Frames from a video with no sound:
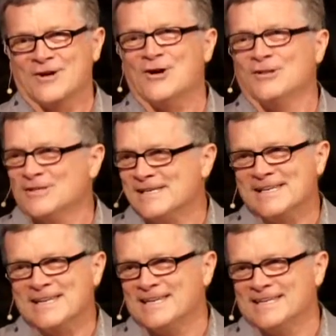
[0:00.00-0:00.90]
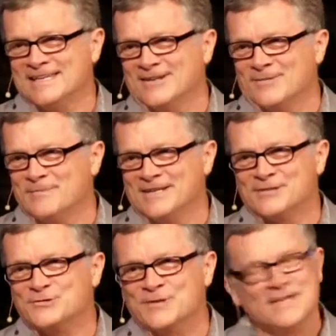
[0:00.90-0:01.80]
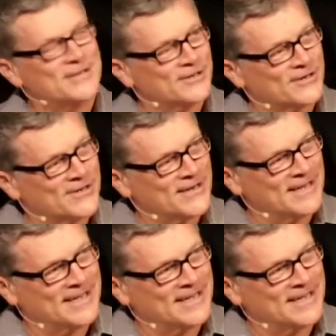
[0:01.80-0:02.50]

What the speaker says: colleague in our ministry here.